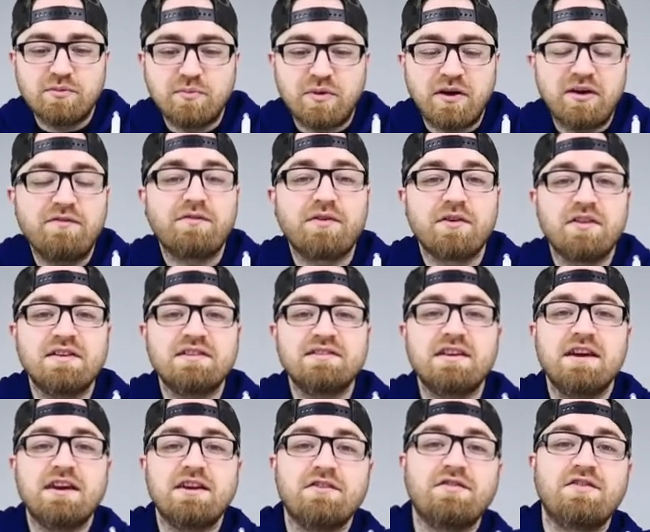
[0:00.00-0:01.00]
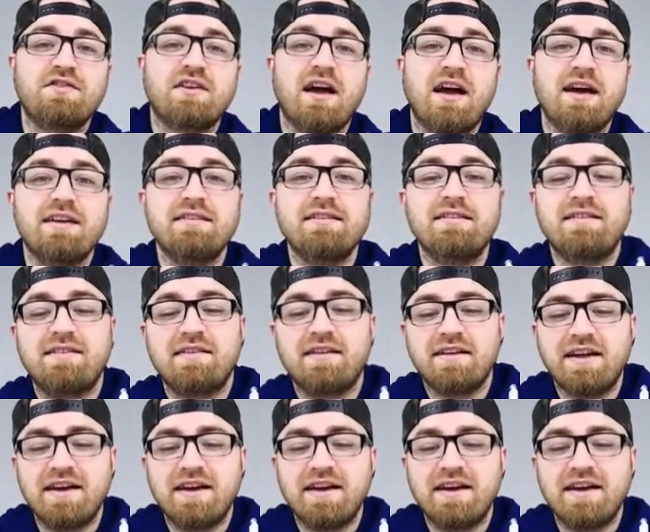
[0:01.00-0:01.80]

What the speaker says: but for the sake of science, to